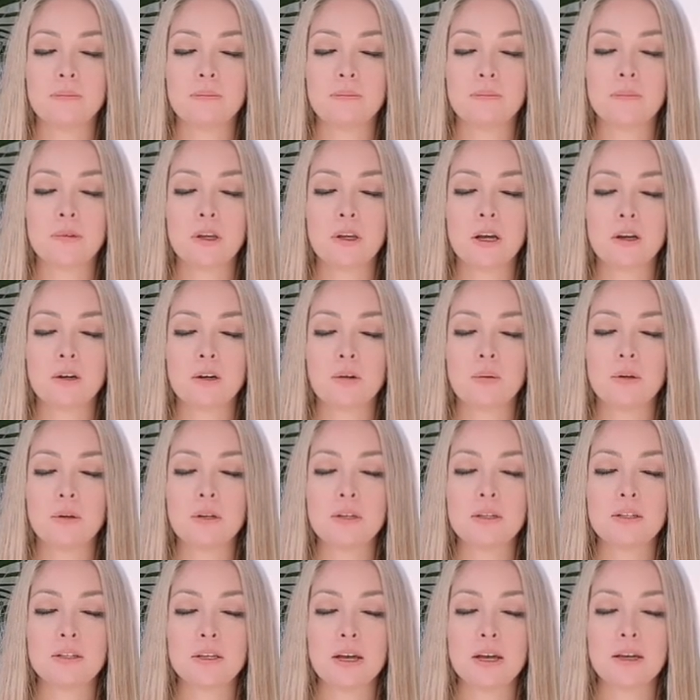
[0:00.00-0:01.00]
Not
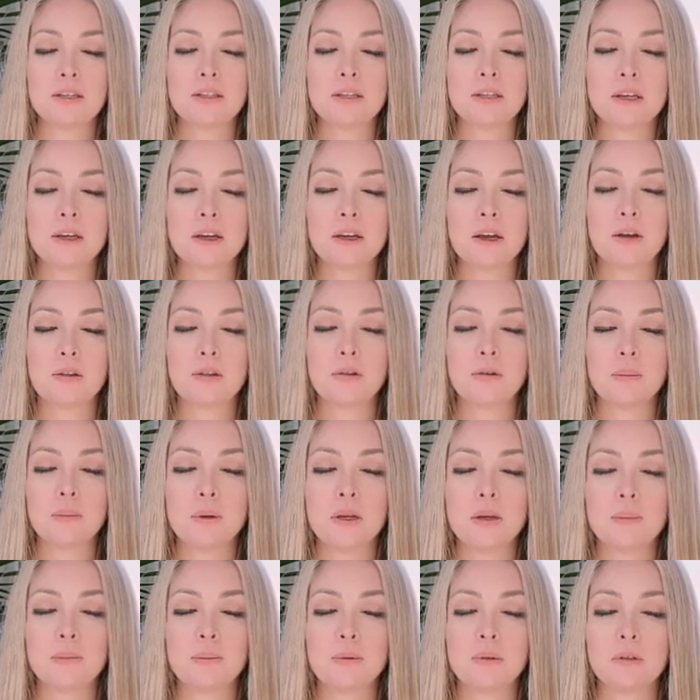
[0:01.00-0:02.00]
criticizing other
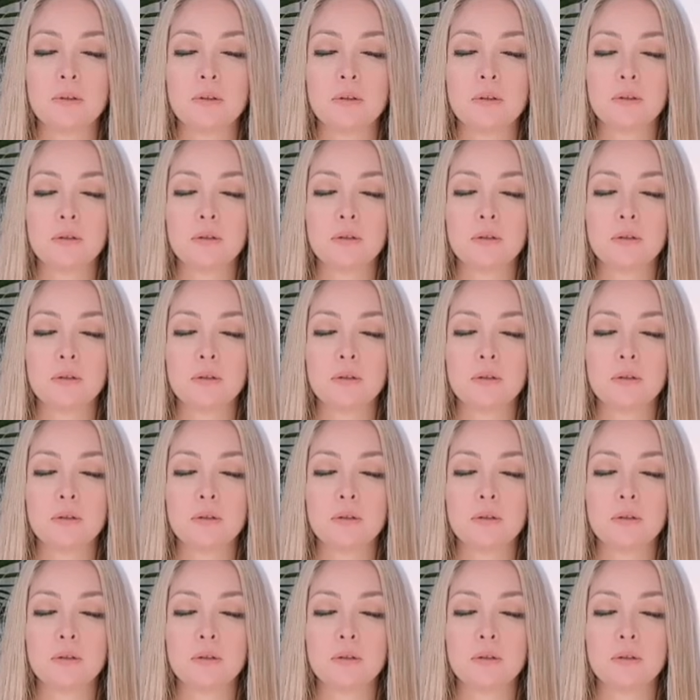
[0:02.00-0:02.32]
people